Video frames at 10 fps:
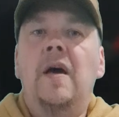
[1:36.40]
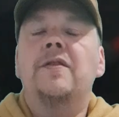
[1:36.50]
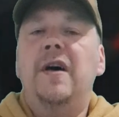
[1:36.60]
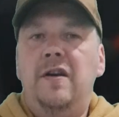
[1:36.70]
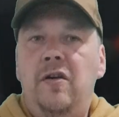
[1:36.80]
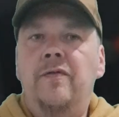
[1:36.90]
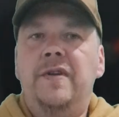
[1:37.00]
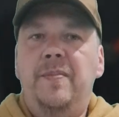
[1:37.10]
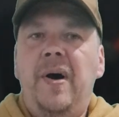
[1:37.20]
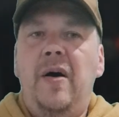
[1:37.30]
Turn off
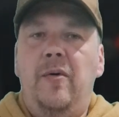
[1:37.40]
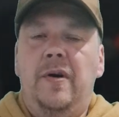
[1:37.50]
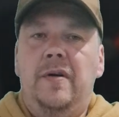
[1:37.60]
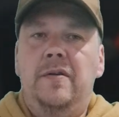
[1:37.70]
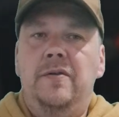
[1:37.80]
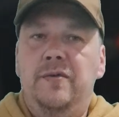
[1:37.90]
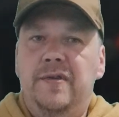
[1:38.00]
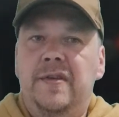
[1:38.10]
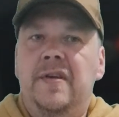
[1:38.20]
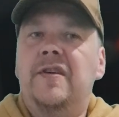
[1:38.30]
the power
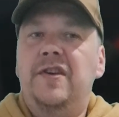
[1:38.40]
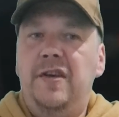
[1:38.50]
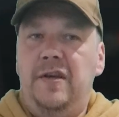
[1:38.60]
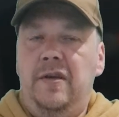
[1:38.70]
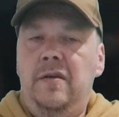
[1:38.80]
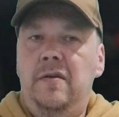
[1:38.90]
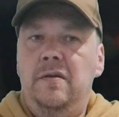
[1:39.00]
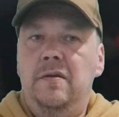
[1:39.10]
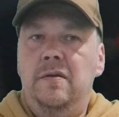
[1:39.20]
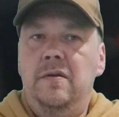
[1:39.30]
using key
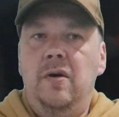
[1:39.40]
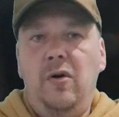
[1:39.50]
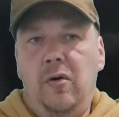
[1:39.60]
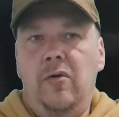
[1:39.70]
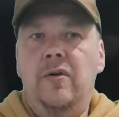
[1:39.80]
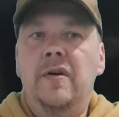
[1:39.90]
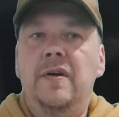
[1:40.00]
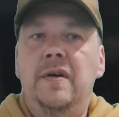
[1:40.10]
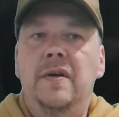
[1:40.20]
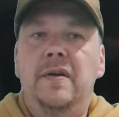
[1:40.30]
or
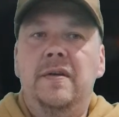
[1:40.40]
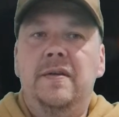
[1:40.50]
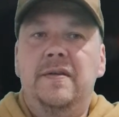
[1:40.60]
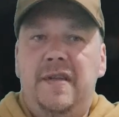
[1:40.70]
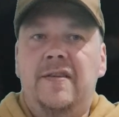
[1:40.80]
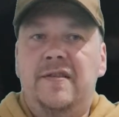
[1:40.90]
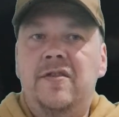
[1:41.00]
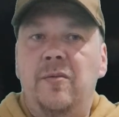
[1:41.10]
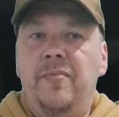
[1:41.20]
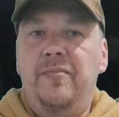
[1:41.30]

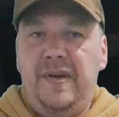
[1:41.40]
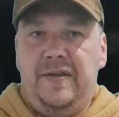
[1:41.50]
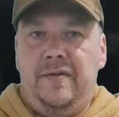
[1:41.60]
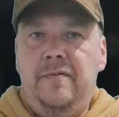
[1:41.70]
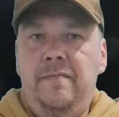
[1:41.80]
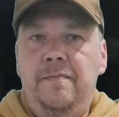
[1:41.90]
start-stop button.